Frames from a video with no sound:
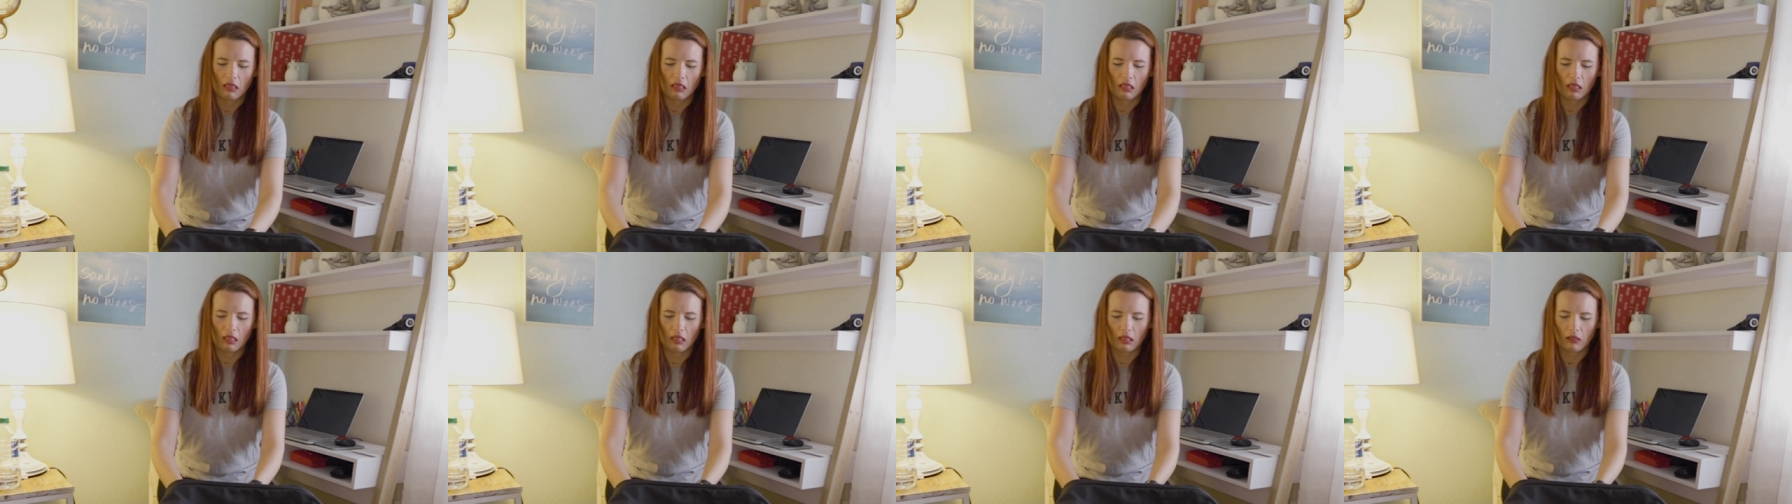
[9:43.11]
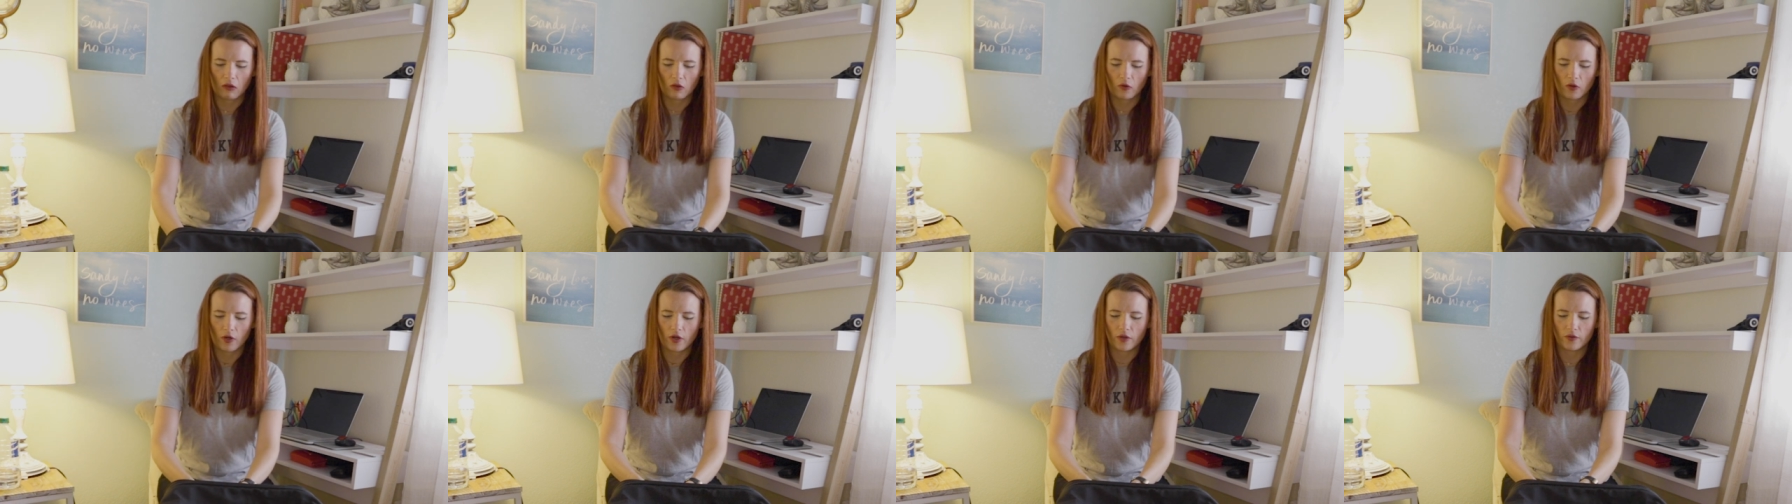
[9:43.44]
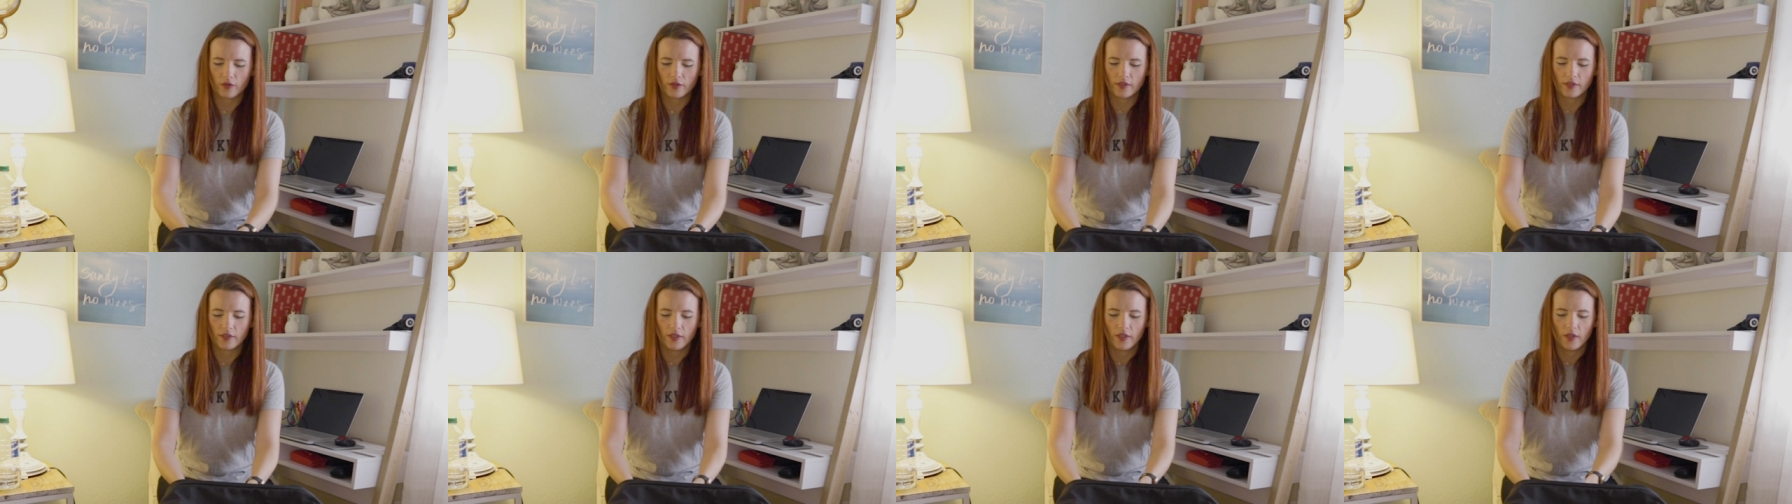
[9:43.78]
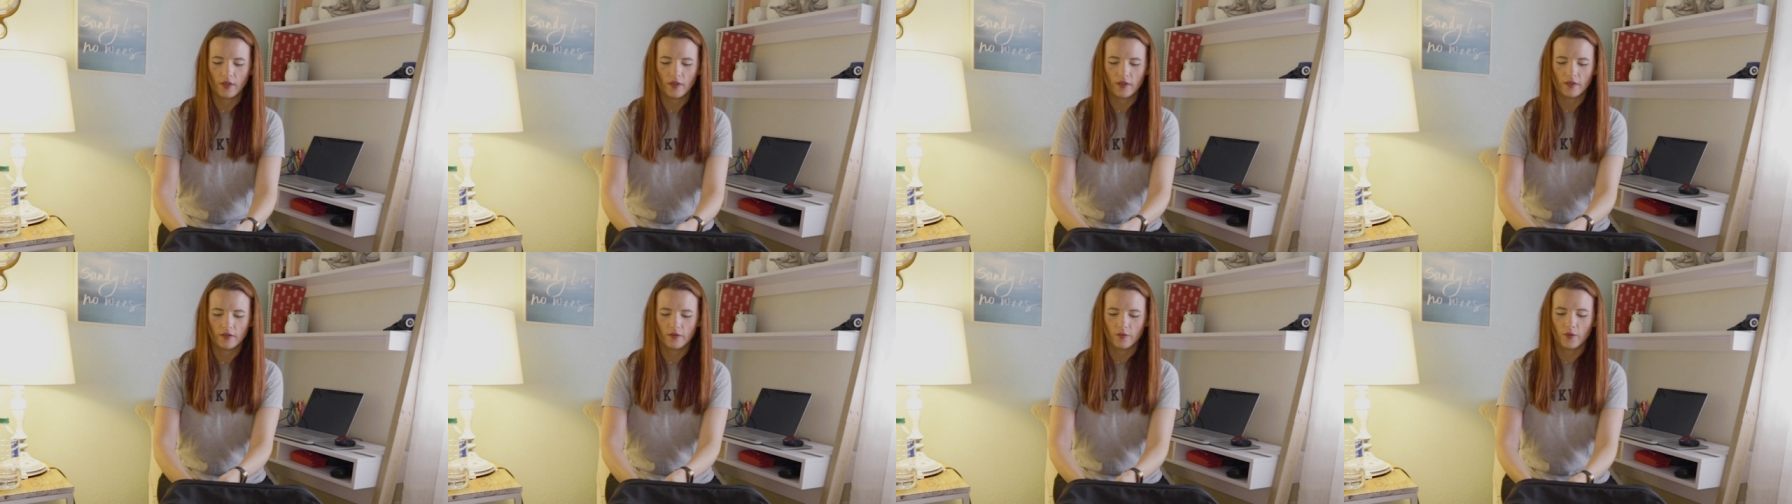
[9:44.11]
A gross.
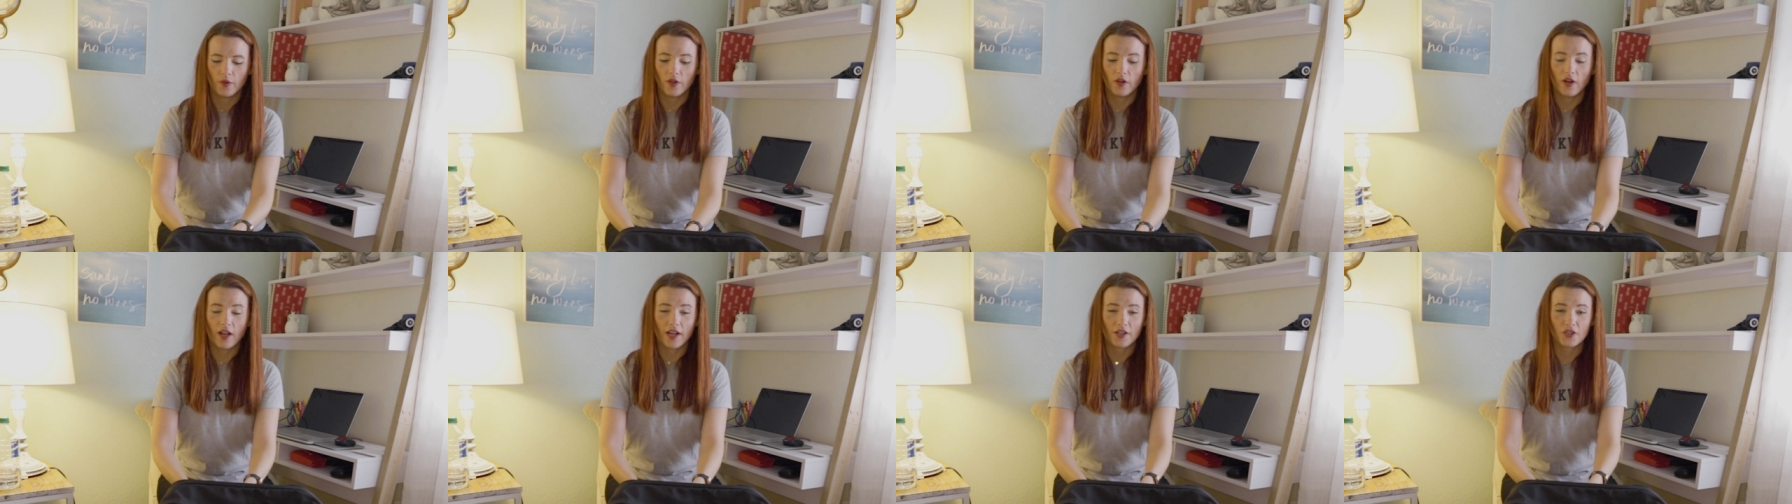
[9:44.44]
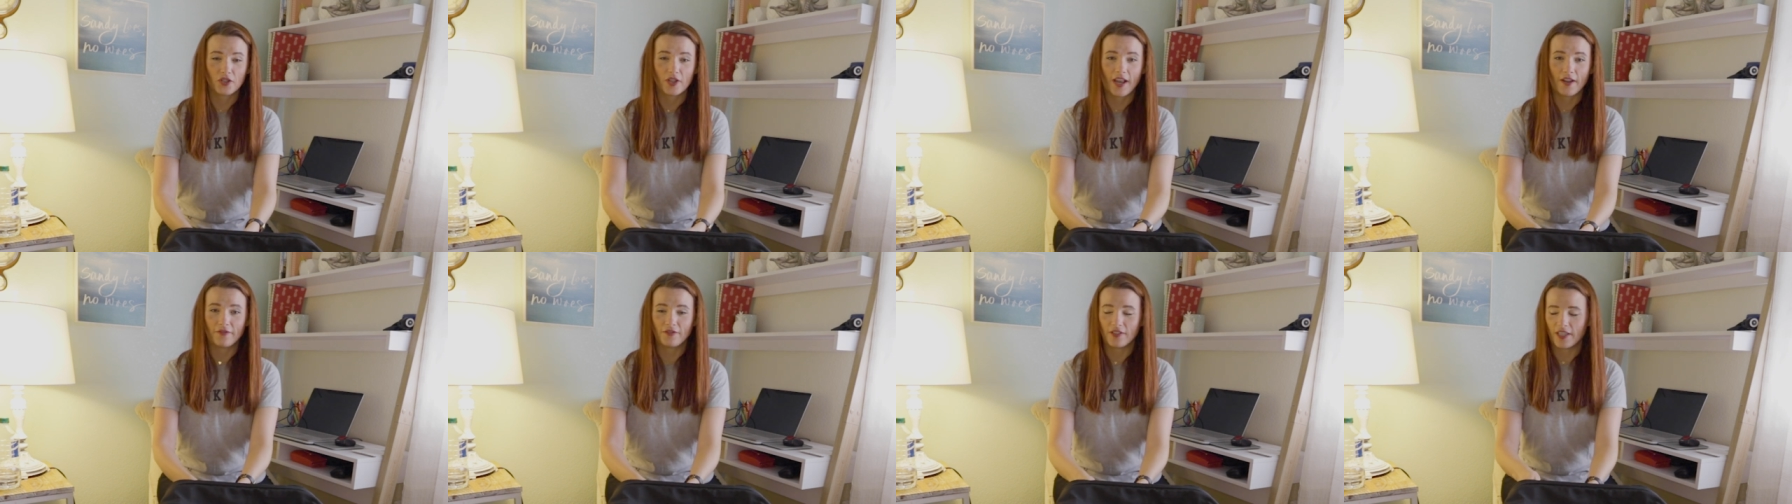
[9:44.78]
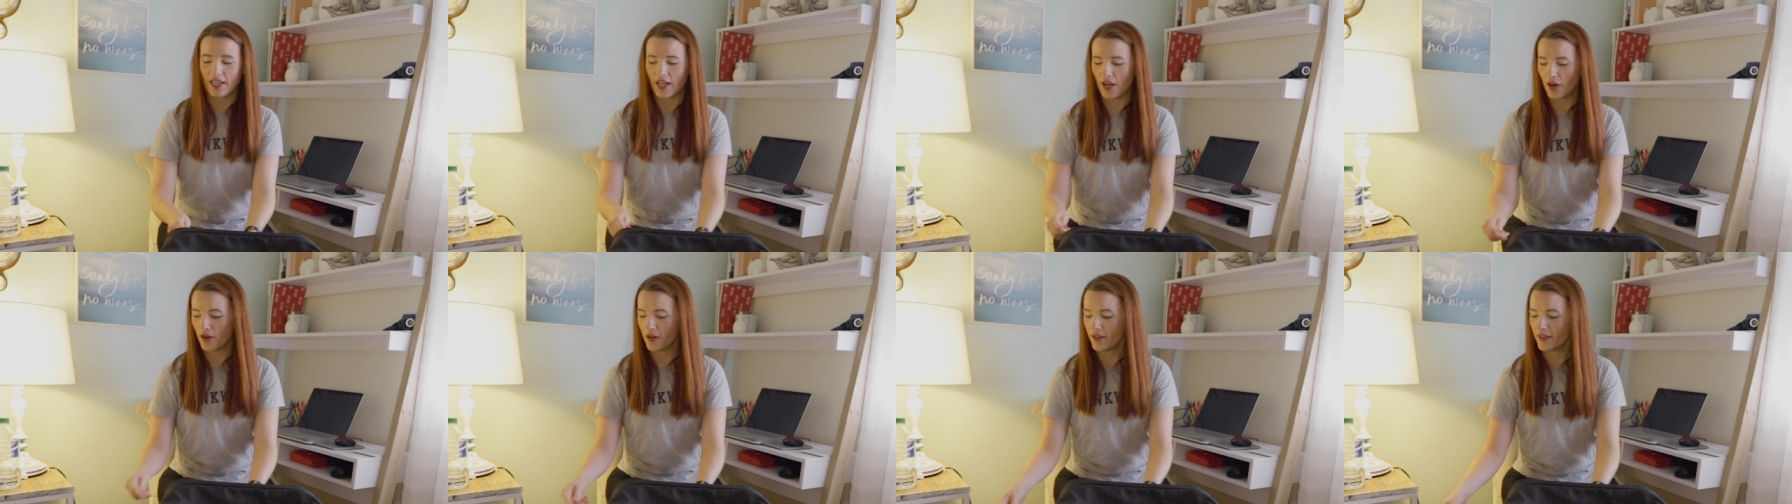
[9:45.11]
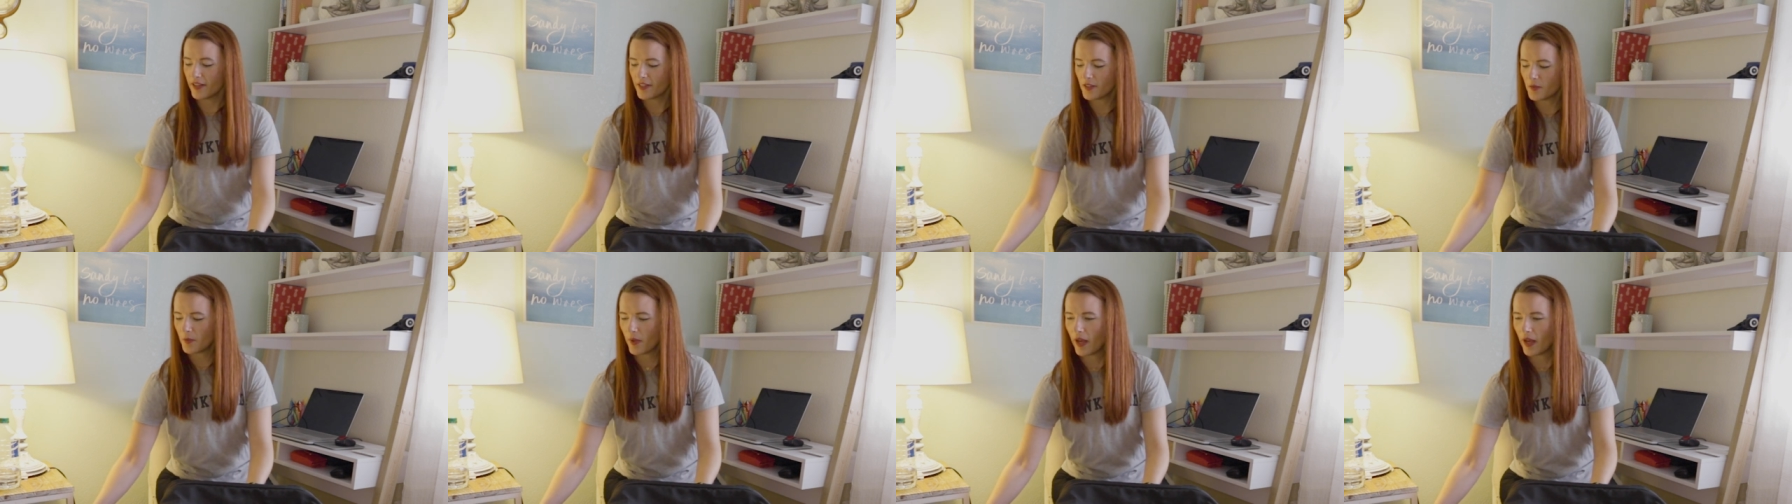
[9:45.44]
We don't actually have to carry this,